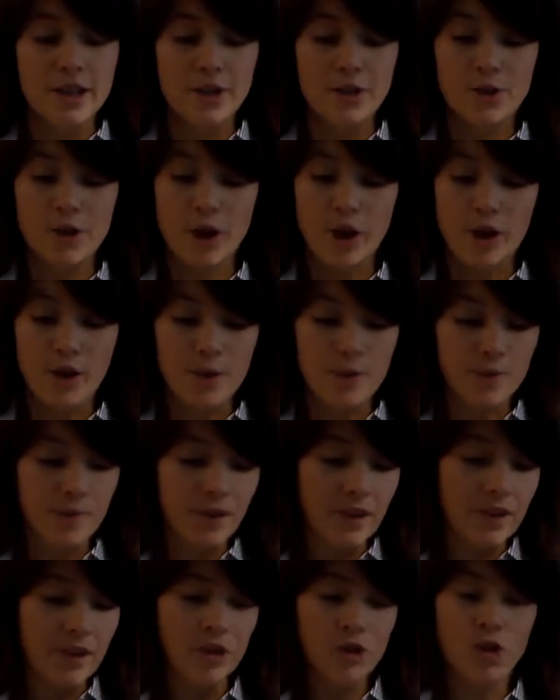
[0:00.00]
So
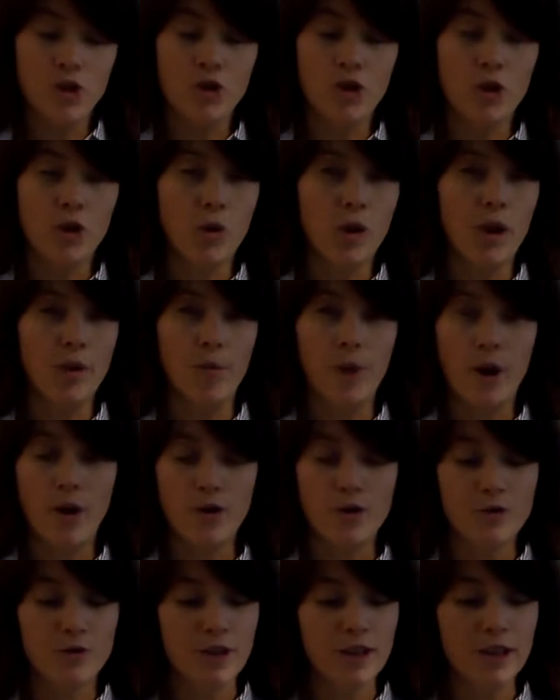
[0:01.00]
it's just a quick
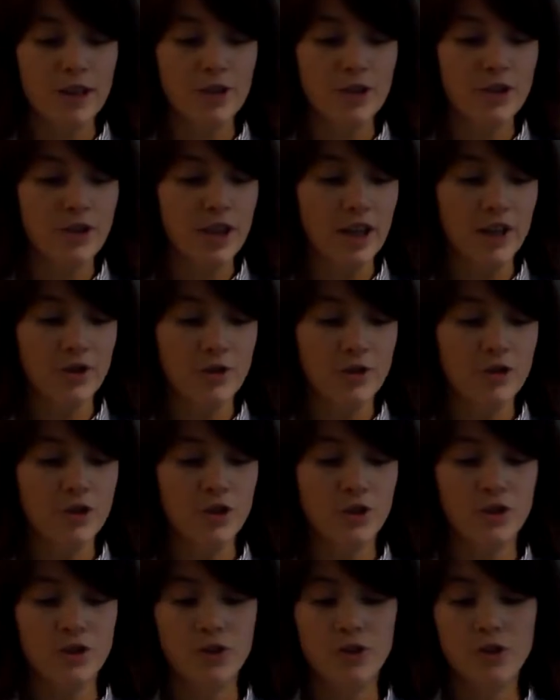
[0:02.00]
post really, just to
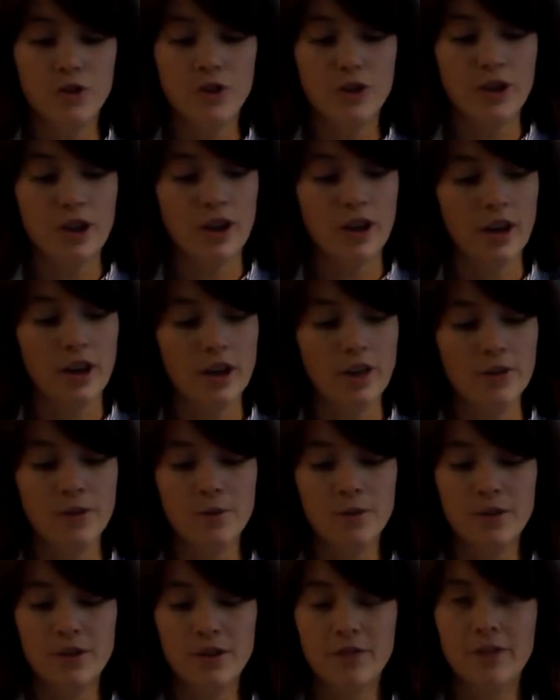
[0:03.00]
introduce you to the kind of
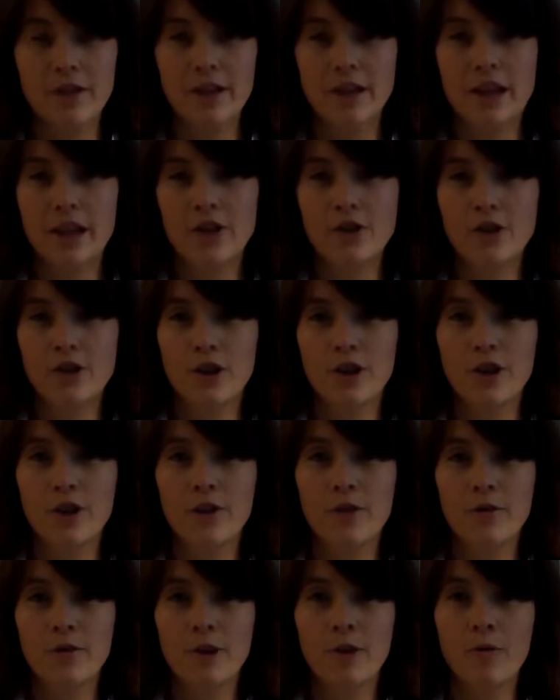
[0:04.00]
specific nature
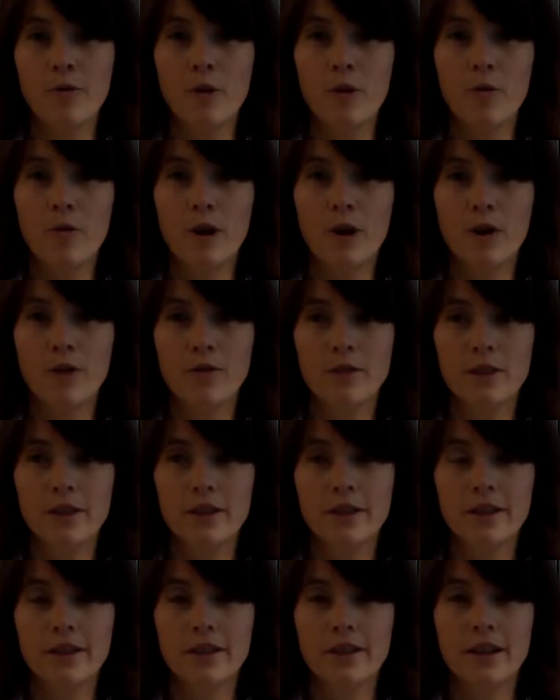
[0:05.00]
of what we
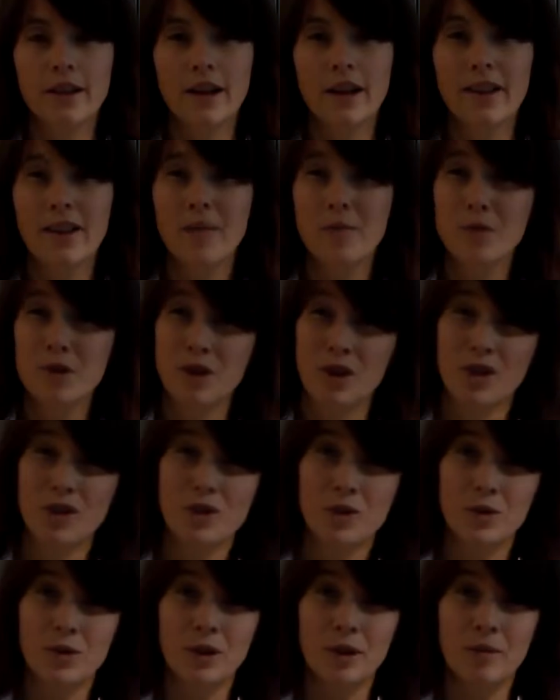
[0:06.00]
offer. I think
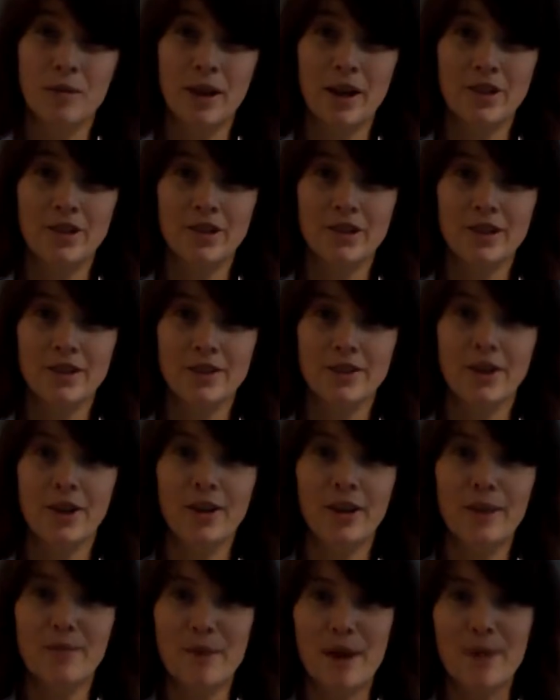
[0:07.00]
Bruno's calling me actually, so
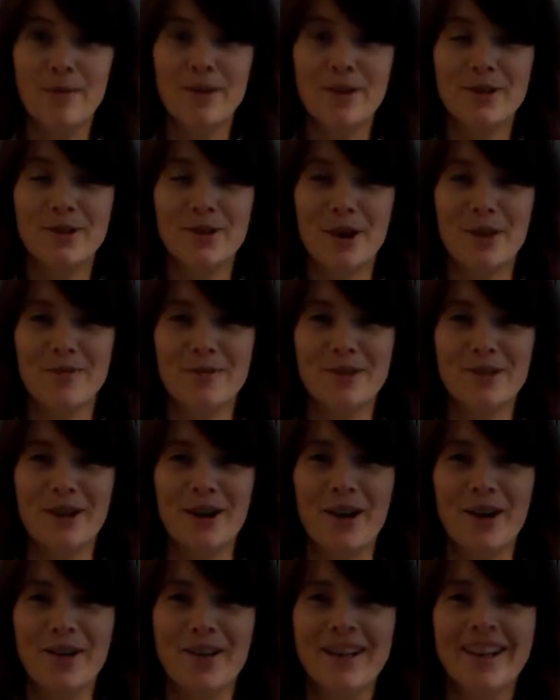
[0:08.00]
I think maybe it's time to
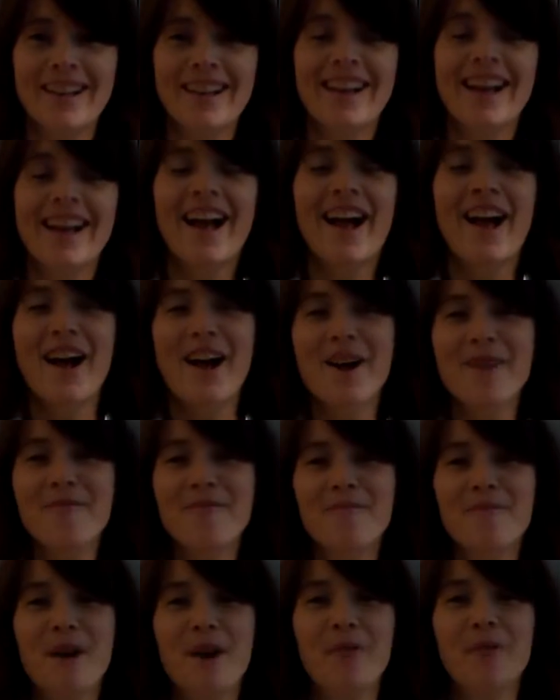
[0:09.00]
go.
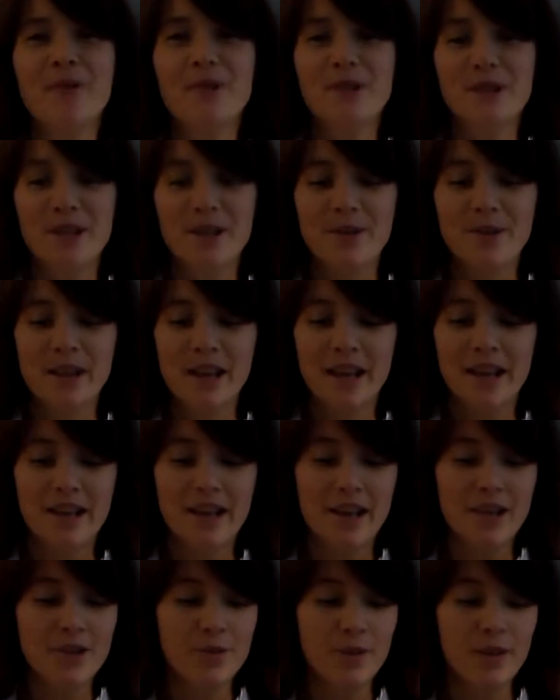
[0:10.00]
But we'll see you again
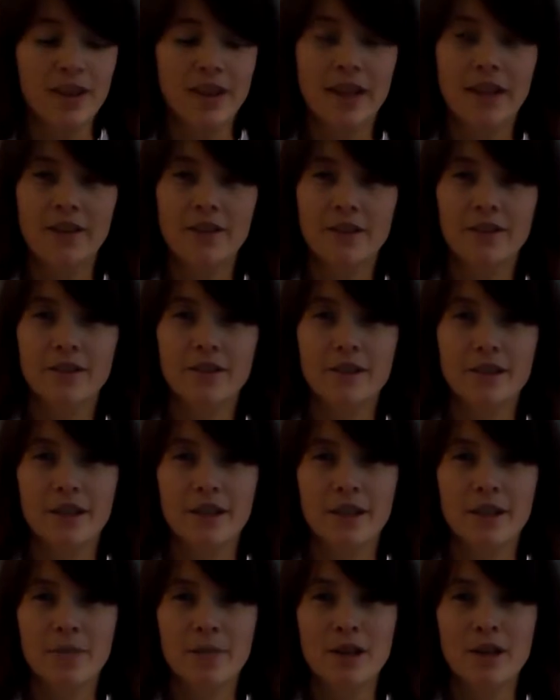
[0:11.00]
next week. In
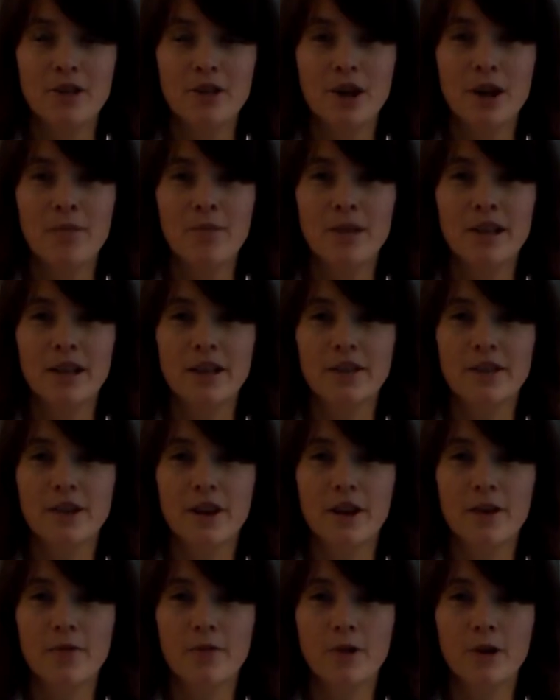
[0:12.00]
the meantime, please
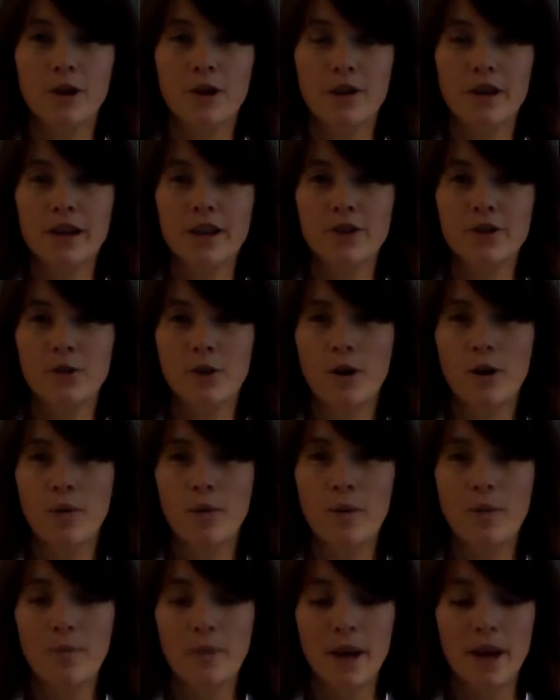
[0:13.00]
follow the link to
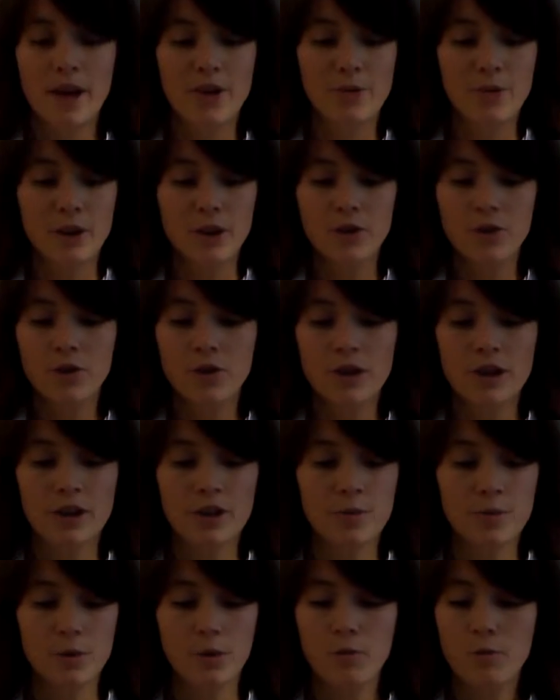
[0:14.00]
our webpage, where you can
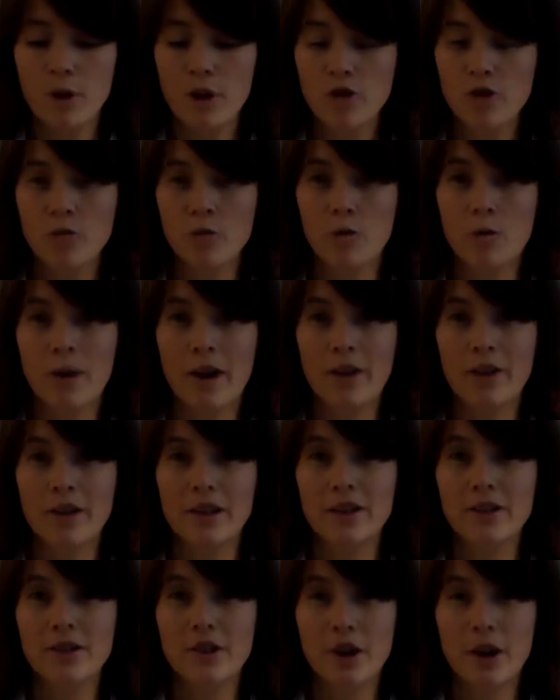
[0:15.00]
explore much more about
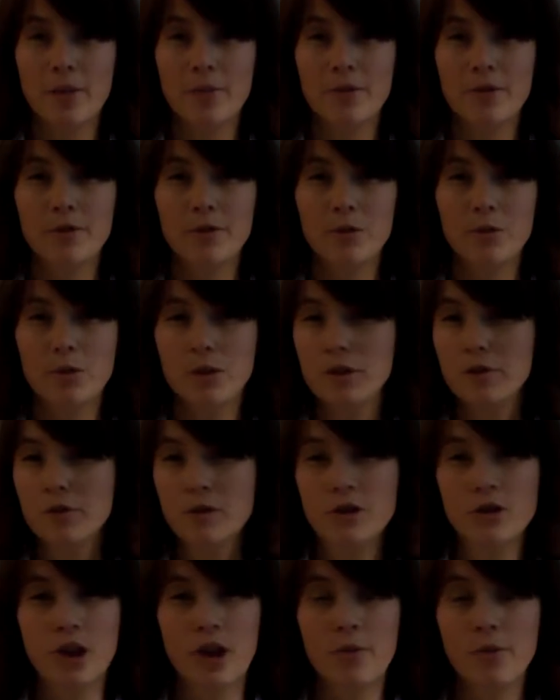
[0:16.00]
these types of, all the
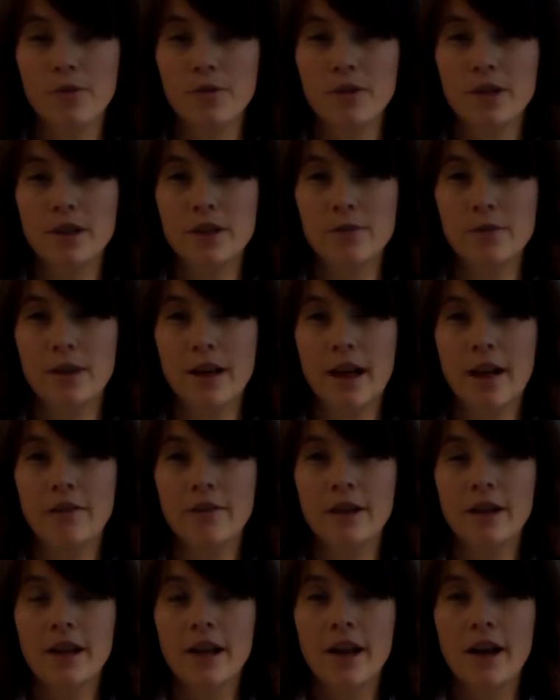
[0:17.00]
different types of teas we
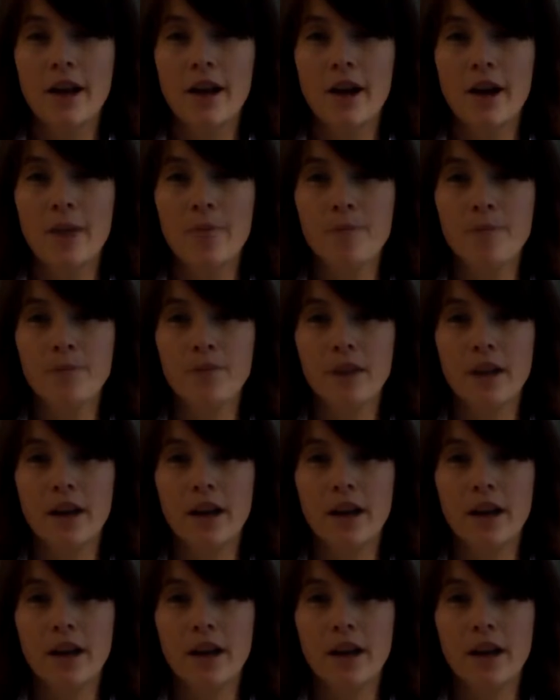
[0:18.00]
have, and